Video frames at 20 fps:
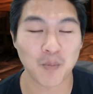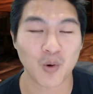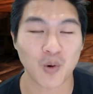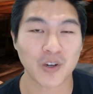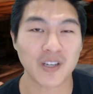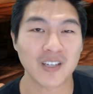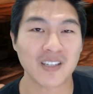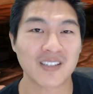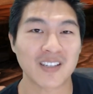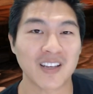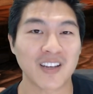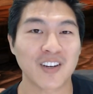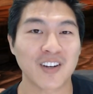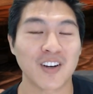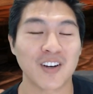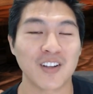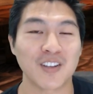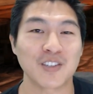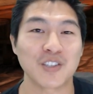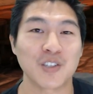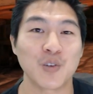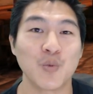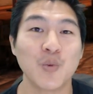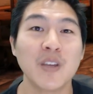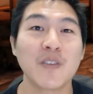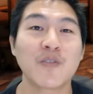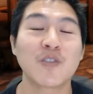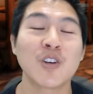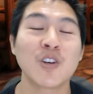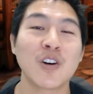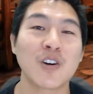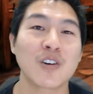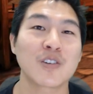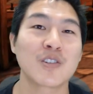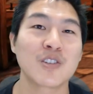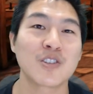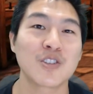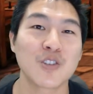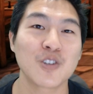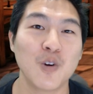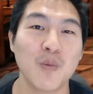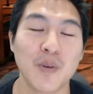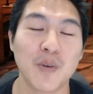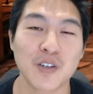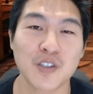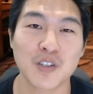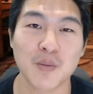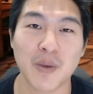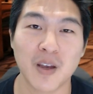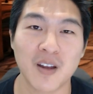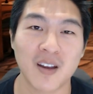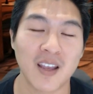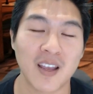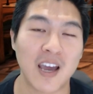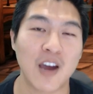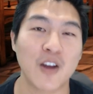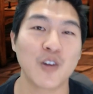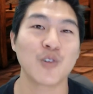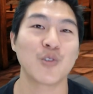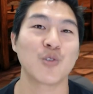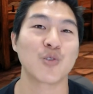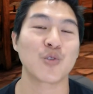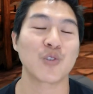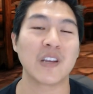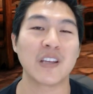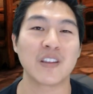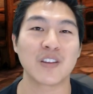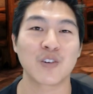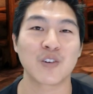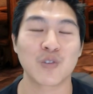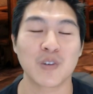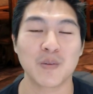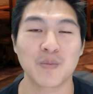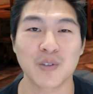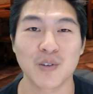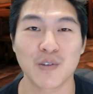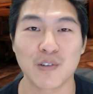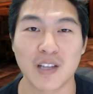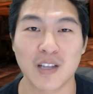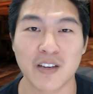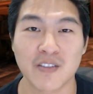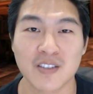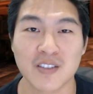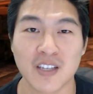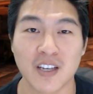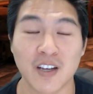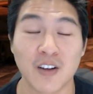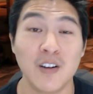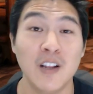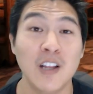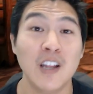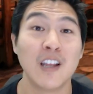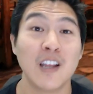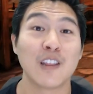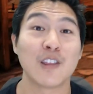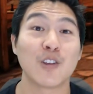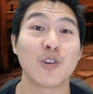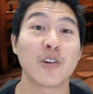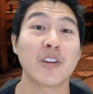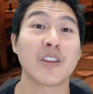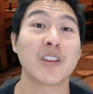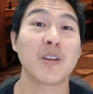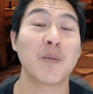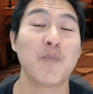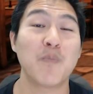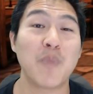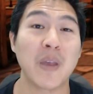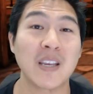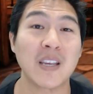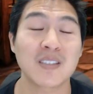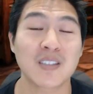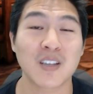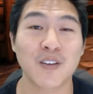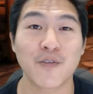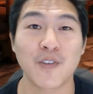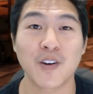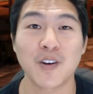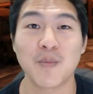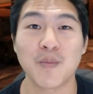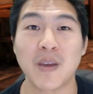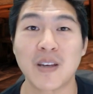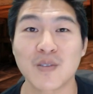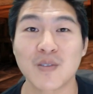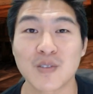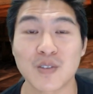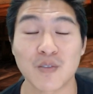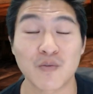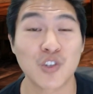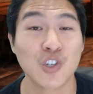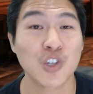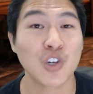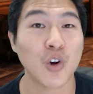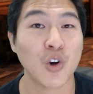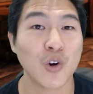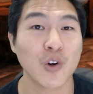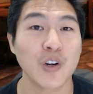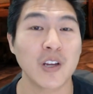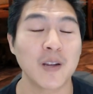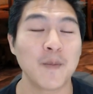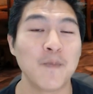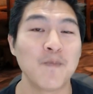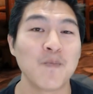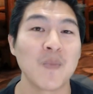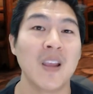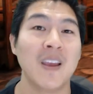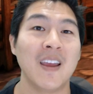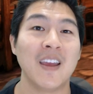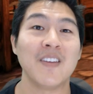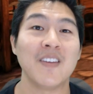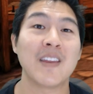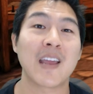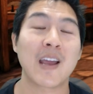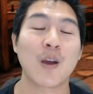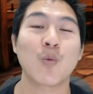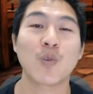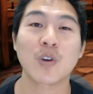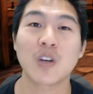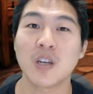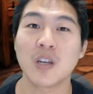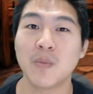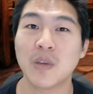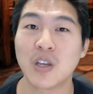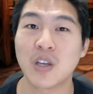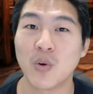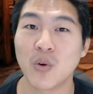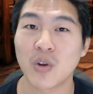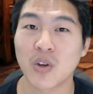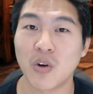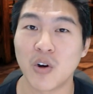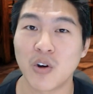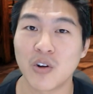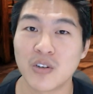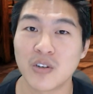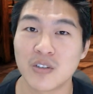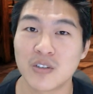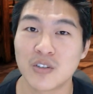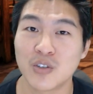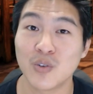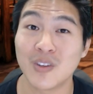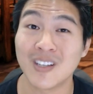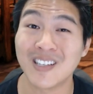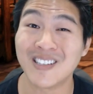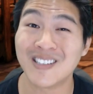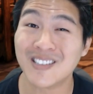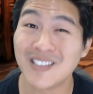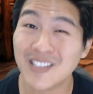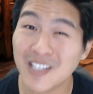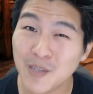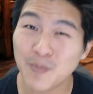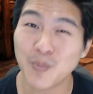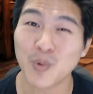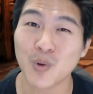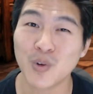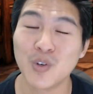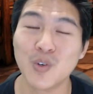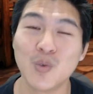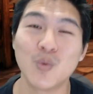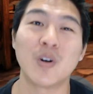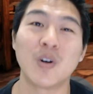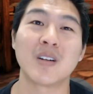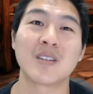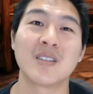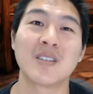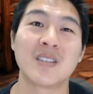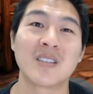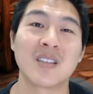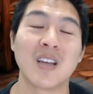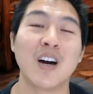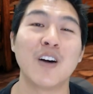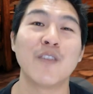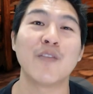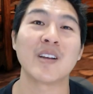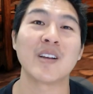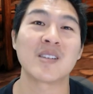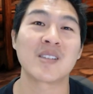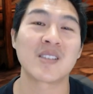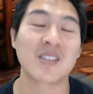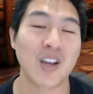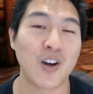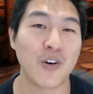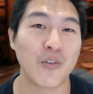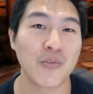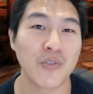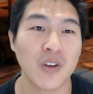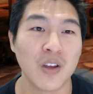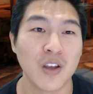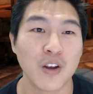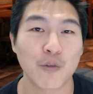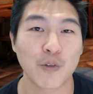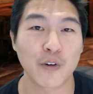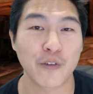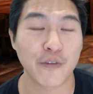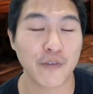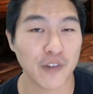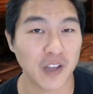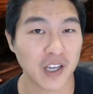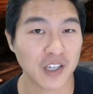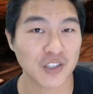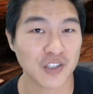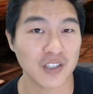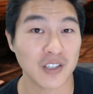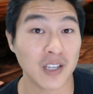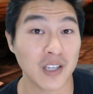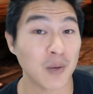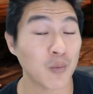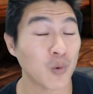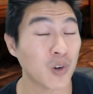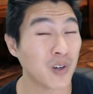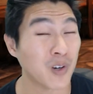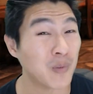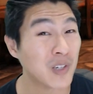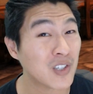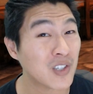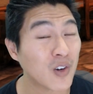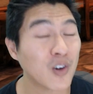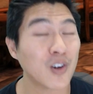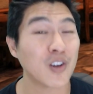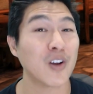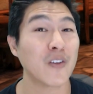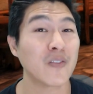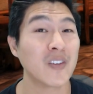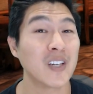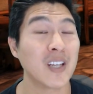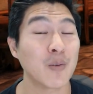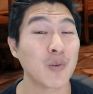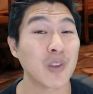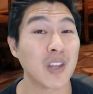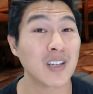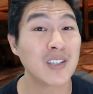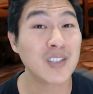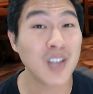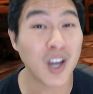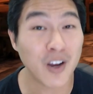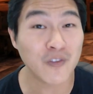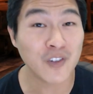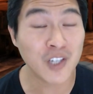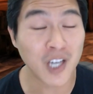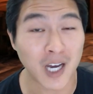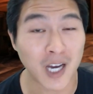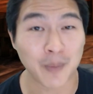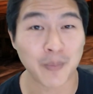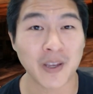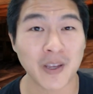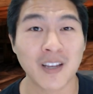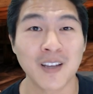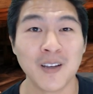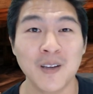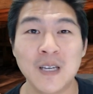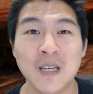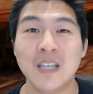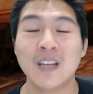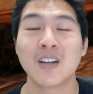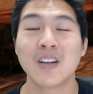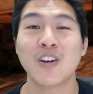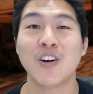and market psychology. We have talked so much about how to create the crypto lifestyle, learning the basic fundamentals of charting, and now we're going to be going on to the deeper nuances of self-reflection. And we're going to be starting off today with a tough topic